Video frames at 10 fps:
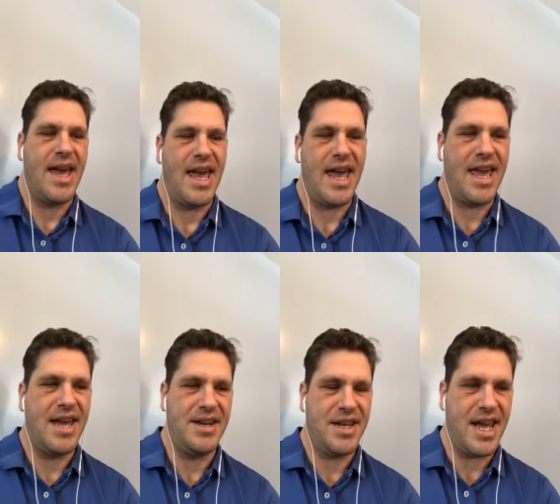
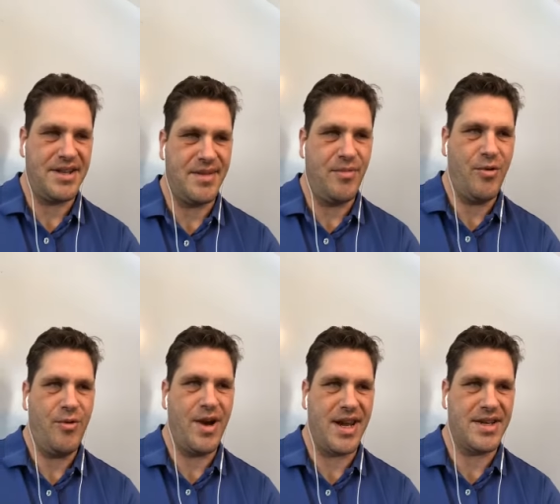And case in
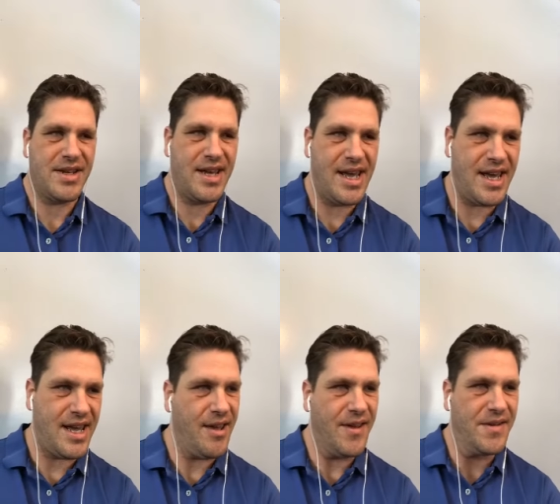point,
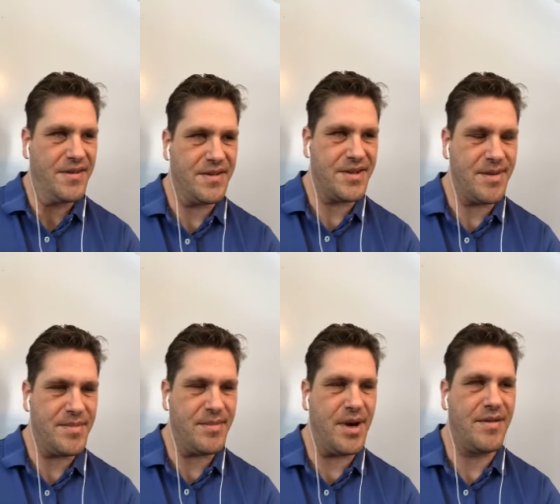a
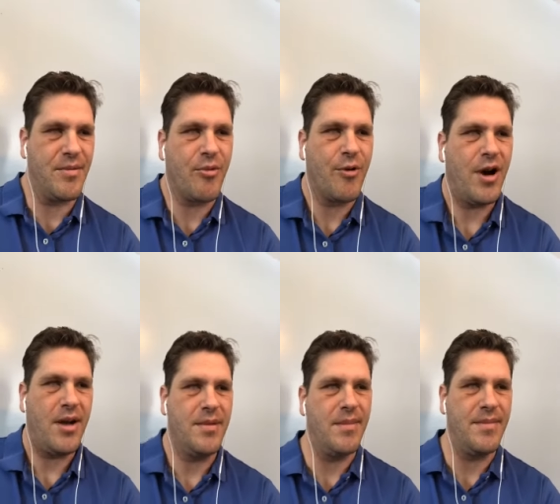symptom of the
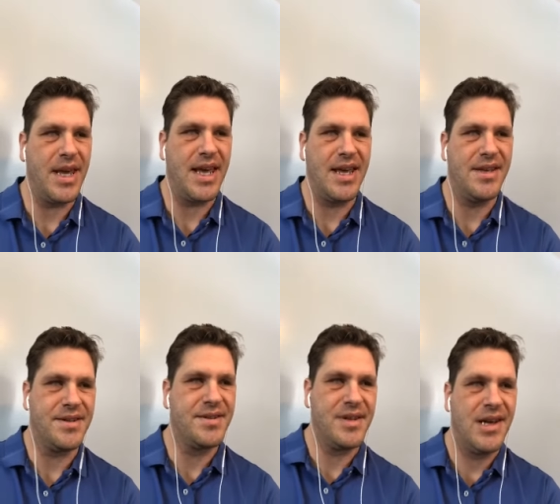problem
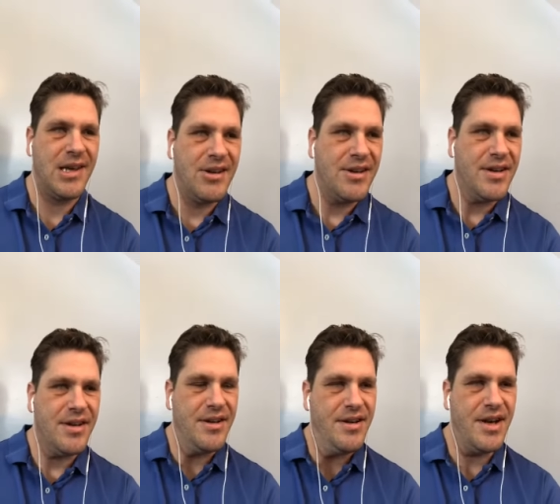is
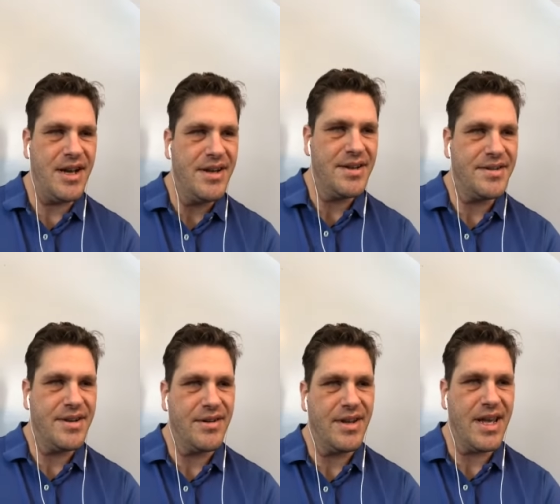not necessarily